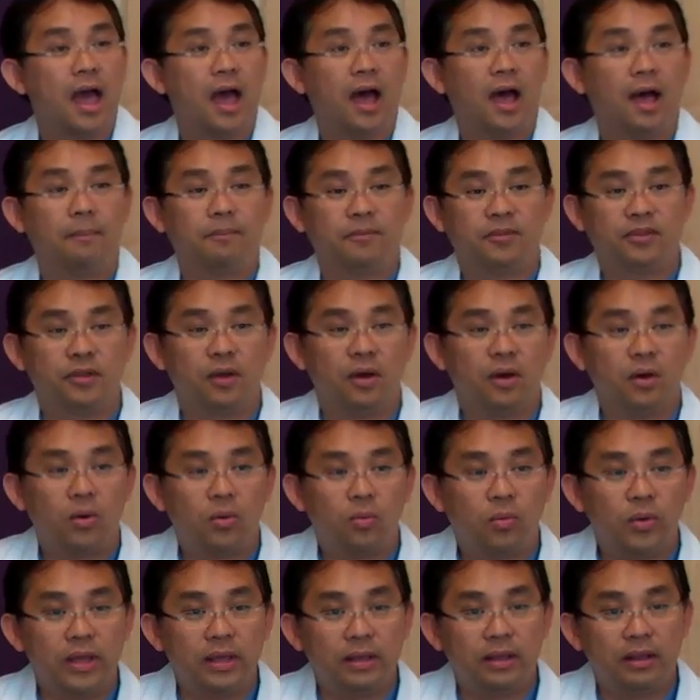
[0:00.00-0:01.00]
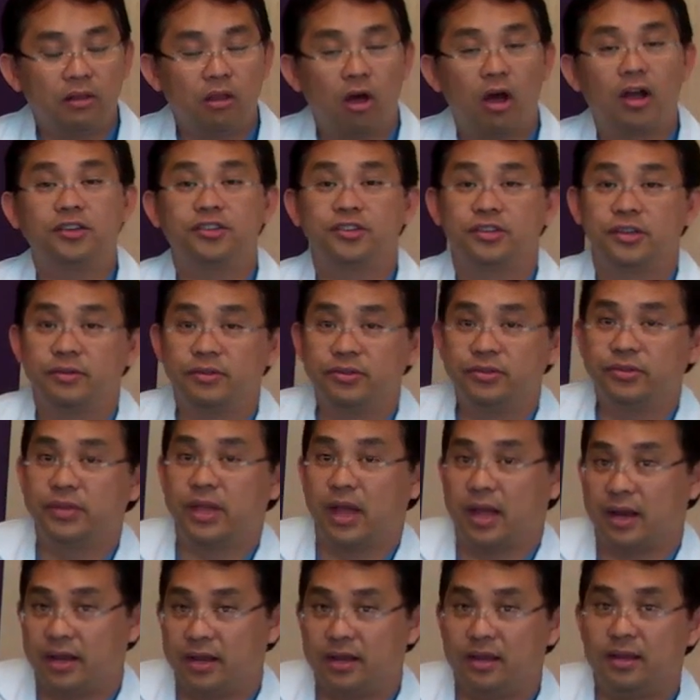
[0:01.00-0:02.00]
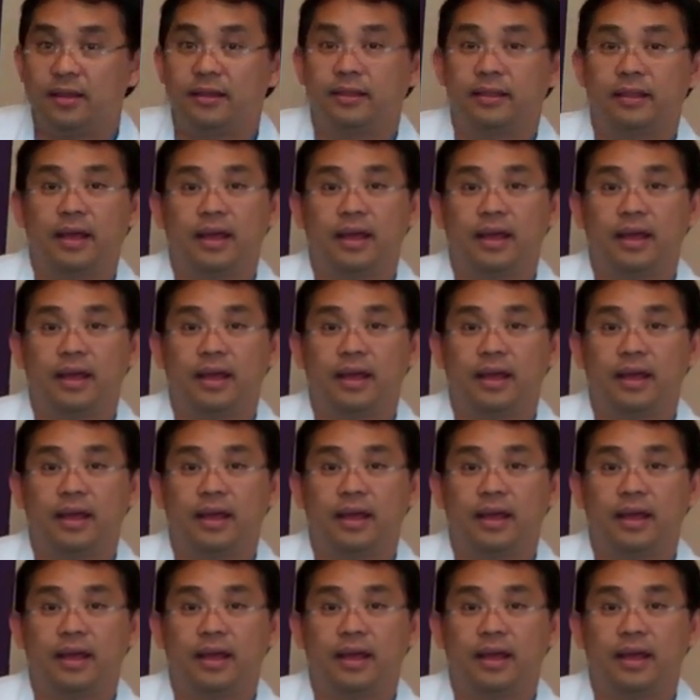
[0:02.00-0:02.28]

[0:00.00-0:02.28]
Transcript: Um, so we launched a study